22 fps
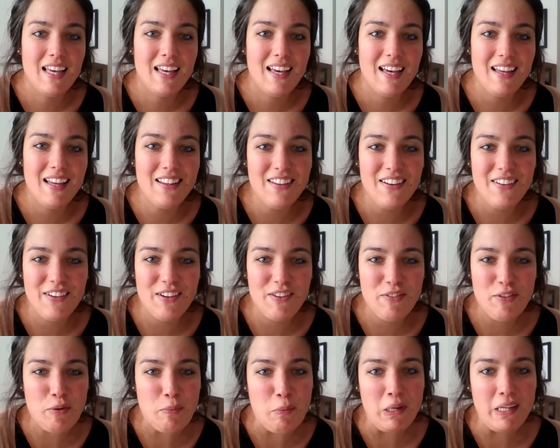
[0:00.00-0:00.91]
Hello,
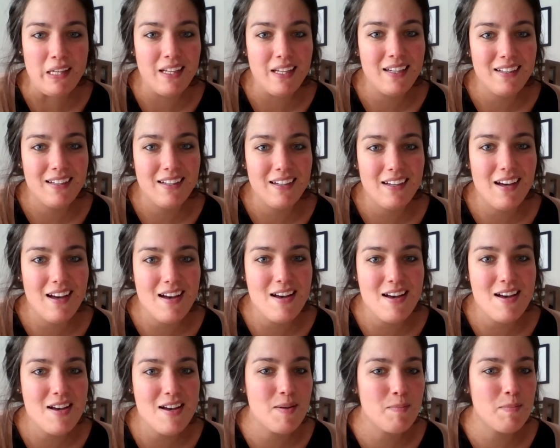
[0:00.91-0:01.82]
everybody.
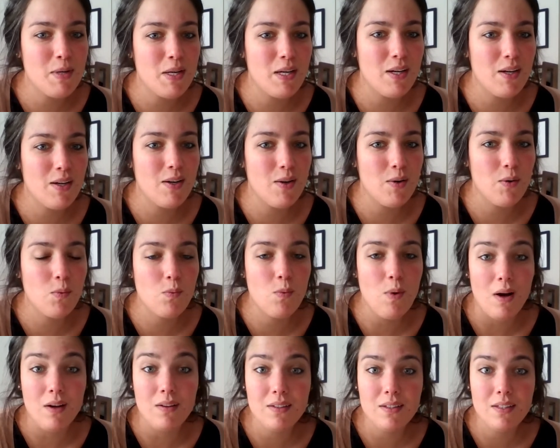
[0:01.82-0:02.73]
Um,
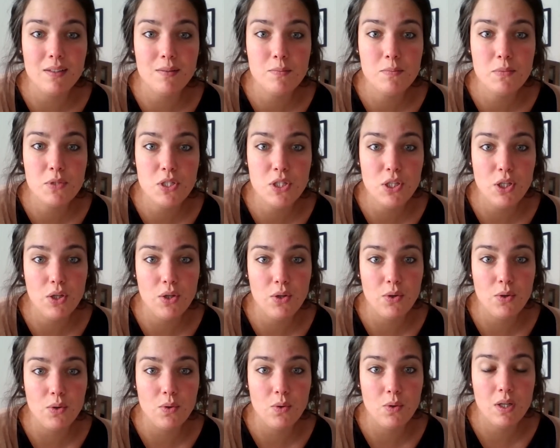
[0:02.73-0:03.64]
welcome
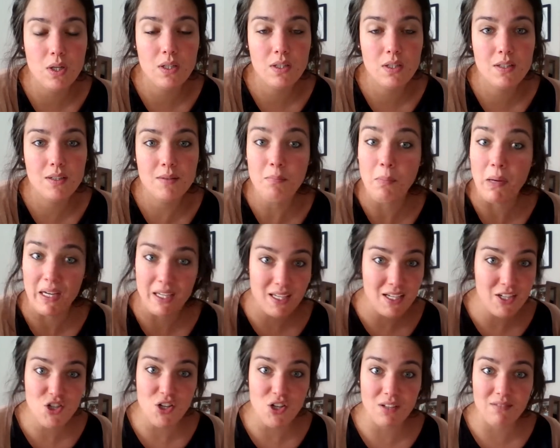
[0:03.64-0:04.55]
to my
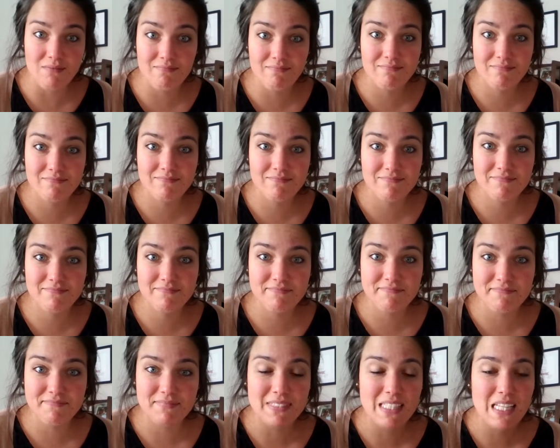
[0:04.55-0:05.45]
kitchen.
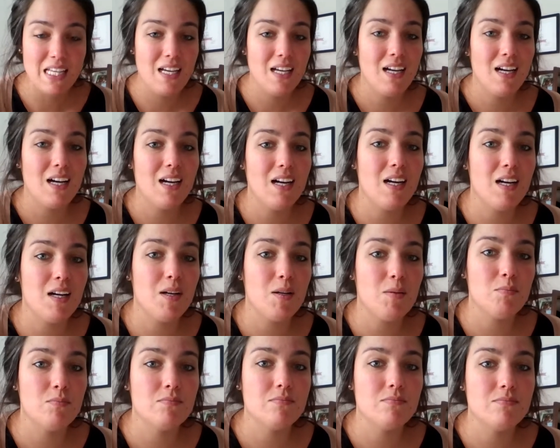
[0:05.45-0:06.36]

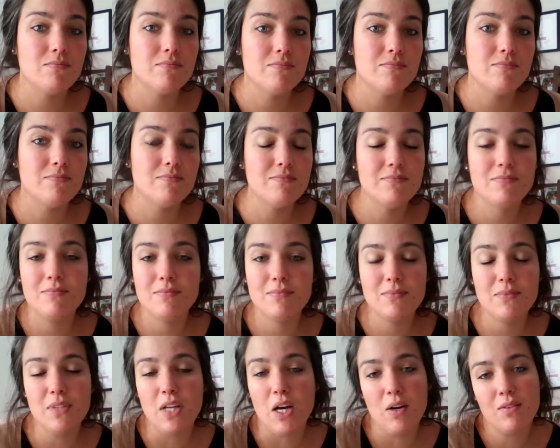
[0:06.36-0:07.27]
Um,
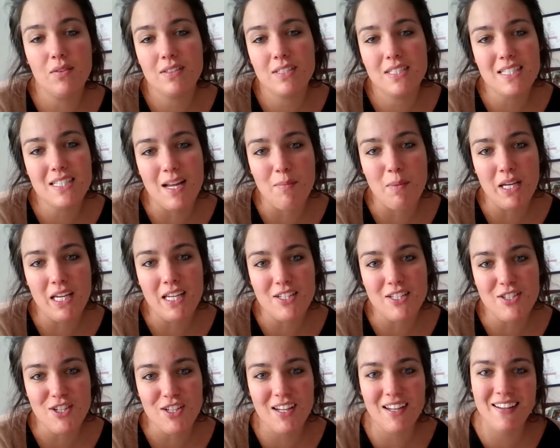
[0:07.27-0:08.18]
no, it's not my
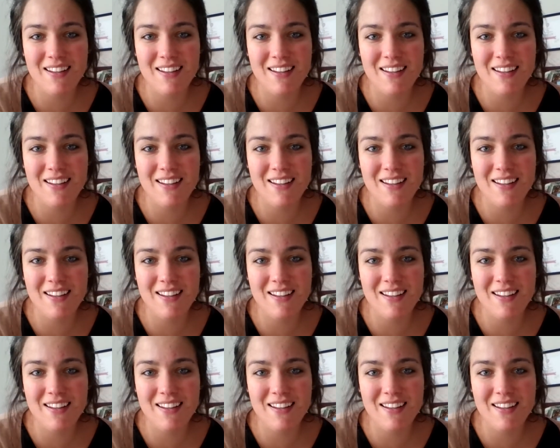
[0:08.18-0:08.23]
kitchen.